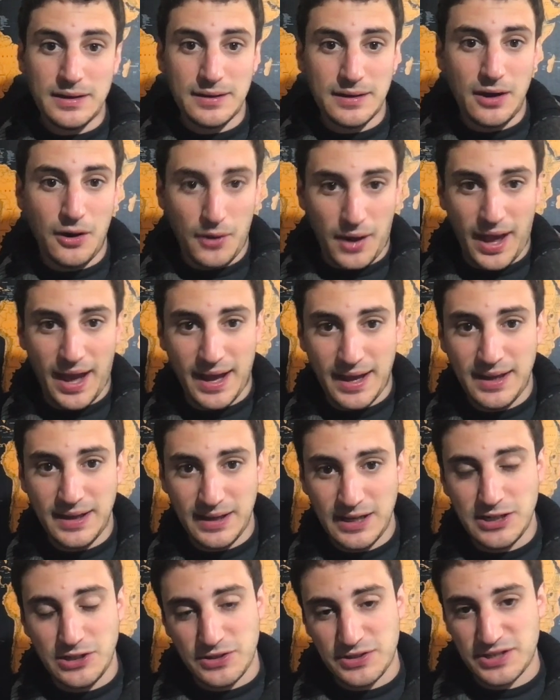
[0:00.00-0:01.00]
Okay,
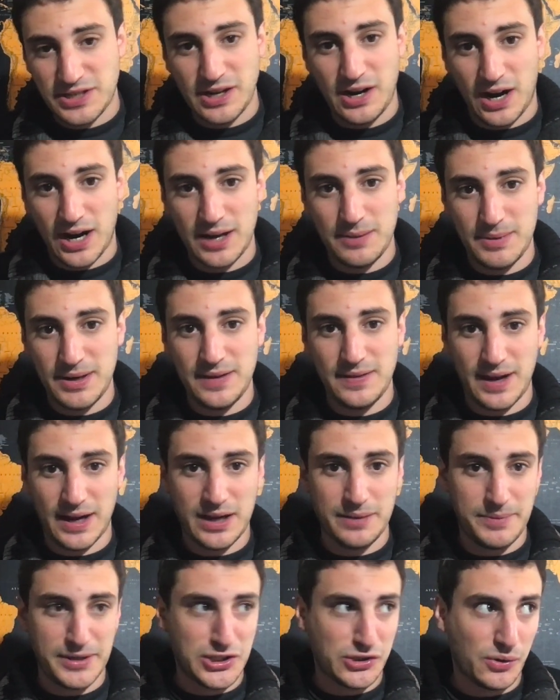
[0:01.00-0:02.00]
interesting argument, and that
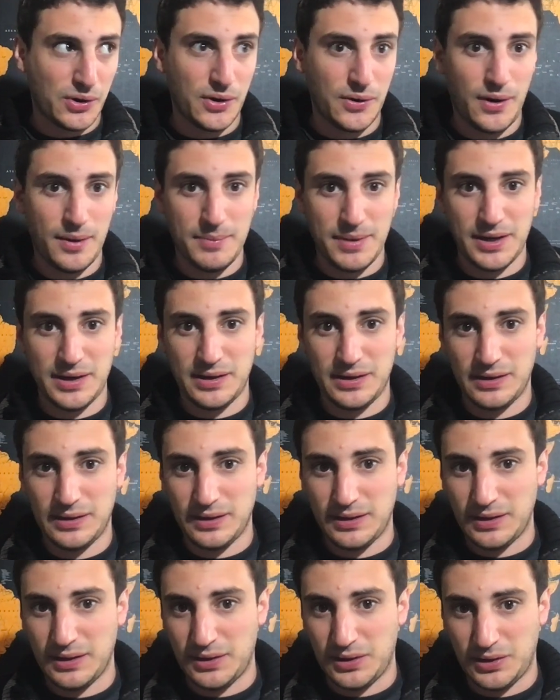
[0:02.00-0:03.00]
could be true. I mean,
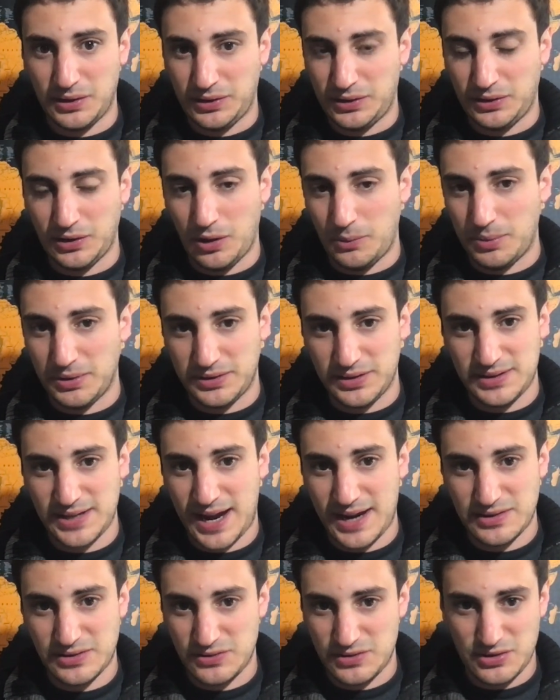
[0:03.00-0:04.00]
global
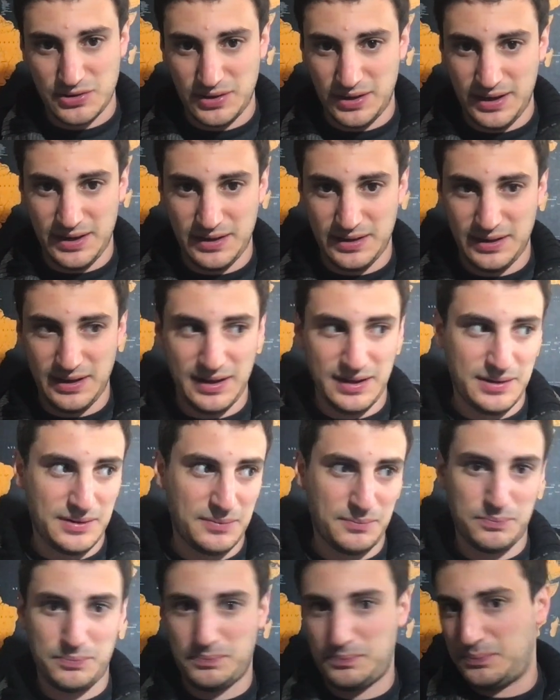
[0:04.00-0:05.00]
disasters
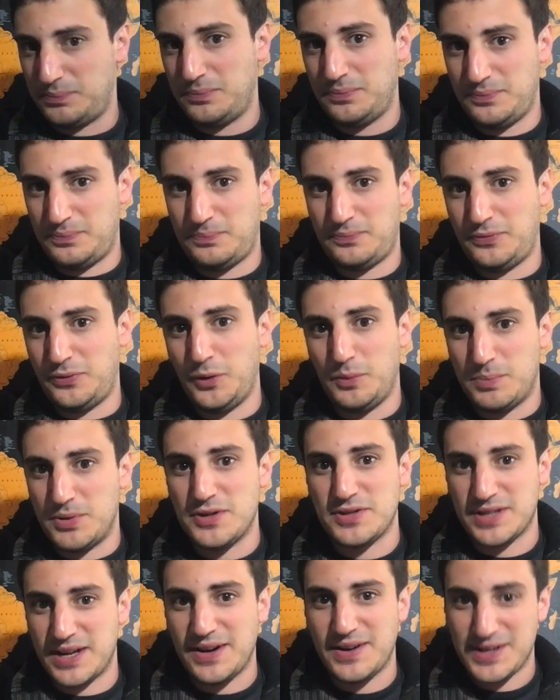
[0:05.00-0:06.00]
in
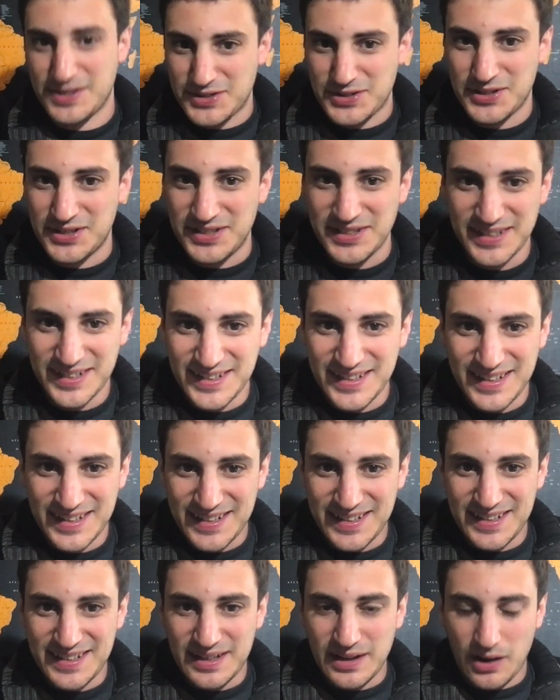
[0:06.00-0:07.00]
food-producing areas could
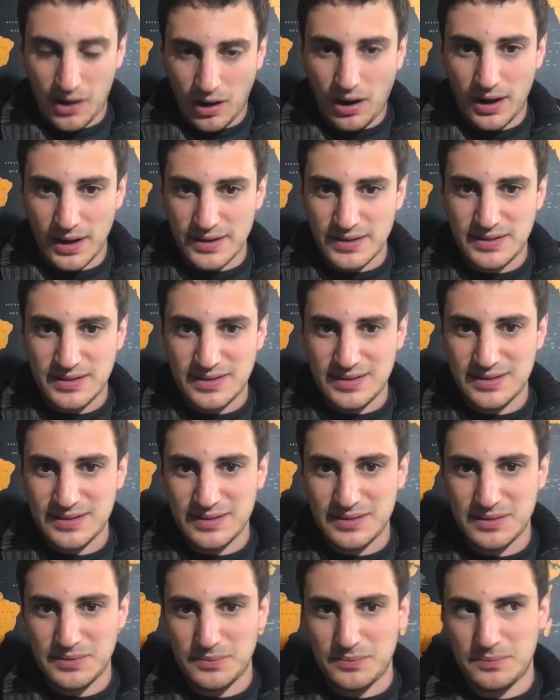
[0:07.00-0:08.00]
cause
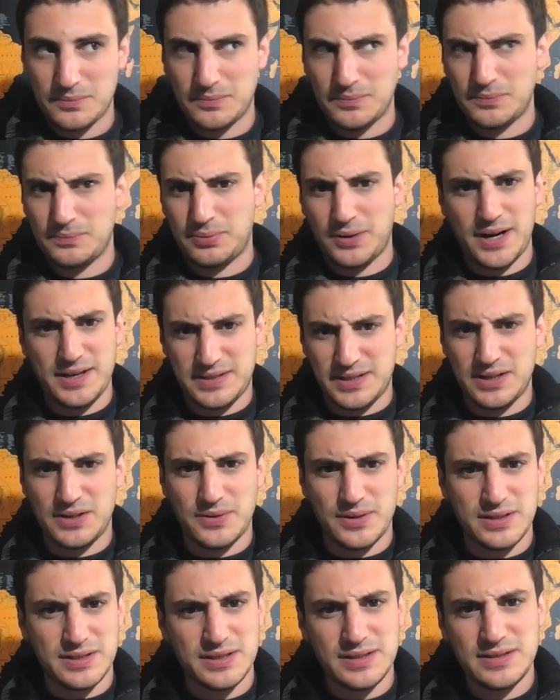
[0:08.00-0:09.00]
price
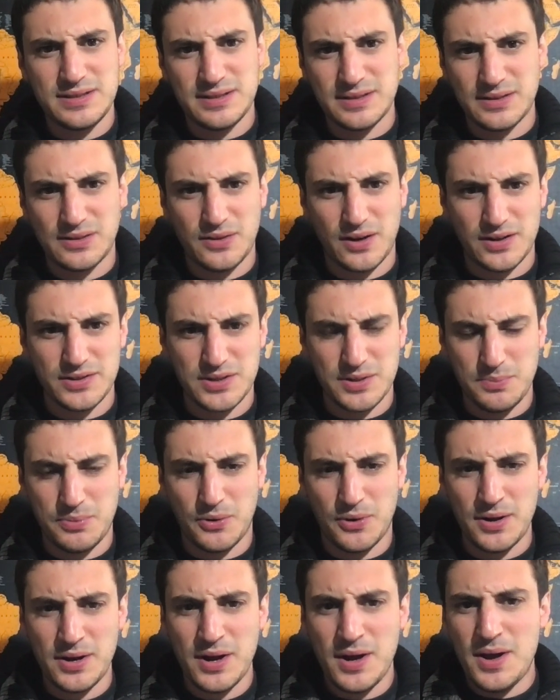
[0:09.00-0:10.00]
increases across the
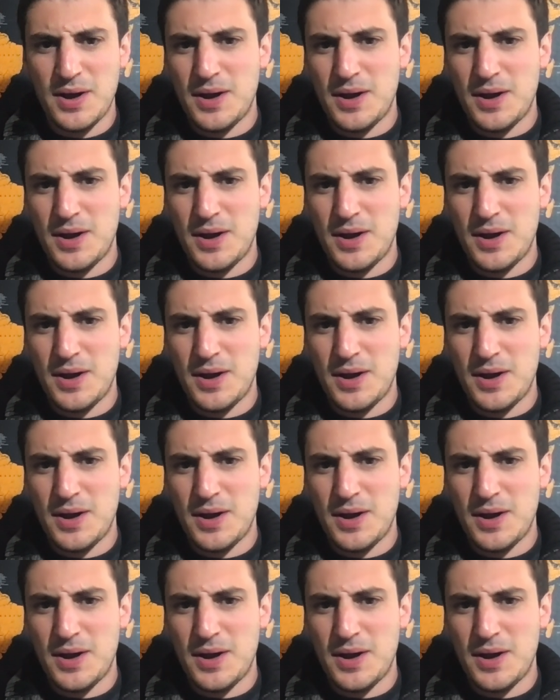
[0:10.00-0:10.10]
board.